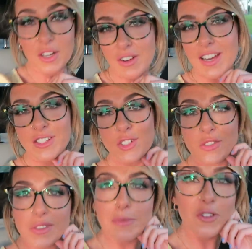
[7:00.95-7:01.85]
Anyway, I don't know
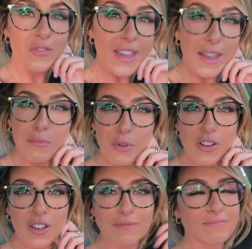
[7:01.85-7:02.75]
about the movie,
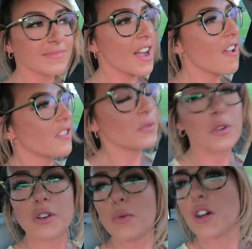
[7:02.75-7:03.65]
but I don't know.
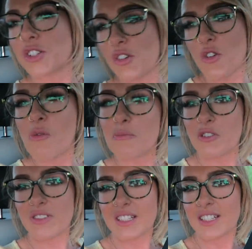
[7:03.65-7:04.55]
We're going to watch our own
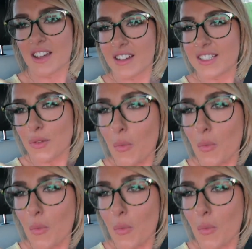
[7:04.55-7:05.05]
movie tonight.